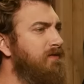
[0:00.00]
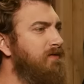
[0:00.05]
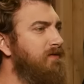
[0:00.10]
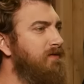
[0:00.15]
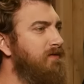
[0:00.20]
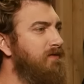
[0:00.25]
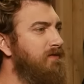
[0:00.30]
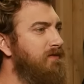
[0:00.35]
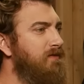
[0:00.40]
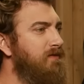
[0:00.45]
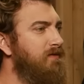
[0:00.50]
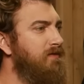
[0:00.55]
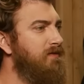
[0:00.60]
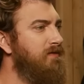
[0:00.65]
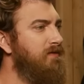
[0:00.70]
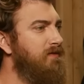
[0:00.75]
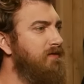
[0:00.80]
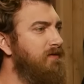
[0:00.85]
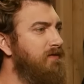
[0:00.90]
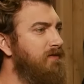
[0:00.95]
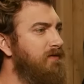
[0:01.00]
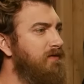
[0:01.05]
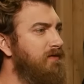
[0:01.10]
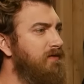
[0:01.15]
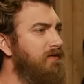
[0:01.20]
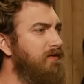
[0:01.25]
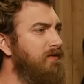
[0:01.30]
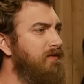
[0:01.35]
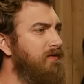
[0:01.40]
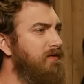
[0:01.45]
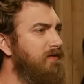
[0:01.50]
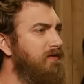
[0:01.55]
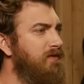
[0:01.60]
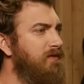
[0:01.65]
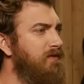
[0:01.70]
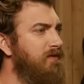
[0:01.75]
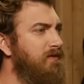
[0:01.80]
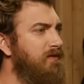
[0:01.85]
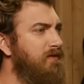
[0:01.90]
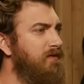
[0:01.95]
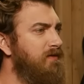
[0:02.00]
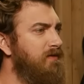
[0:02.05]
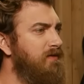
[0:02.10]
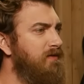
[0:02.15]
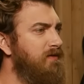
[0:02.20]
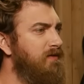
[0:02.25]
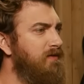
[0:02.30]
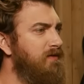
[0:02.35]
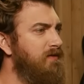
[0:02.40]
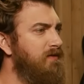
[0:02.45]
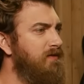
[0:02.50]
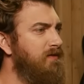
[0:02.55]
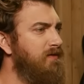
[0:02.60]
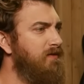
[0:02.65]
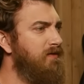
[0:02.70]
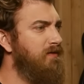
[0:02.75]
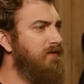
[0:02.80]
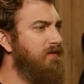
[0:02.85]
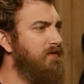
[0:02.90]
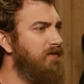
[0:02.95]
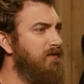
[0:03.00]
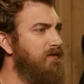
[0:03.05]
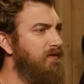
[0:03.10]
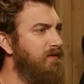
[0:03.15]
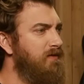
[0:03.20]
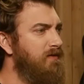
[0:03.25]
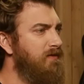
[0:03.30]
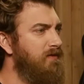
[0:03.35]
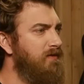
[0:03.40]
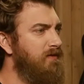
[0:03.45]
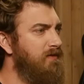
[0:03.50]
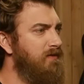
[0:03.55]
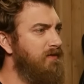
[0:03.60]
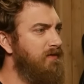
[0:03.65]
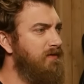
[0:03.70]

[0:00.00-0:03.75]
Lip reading: No words are spoken by the person on screen.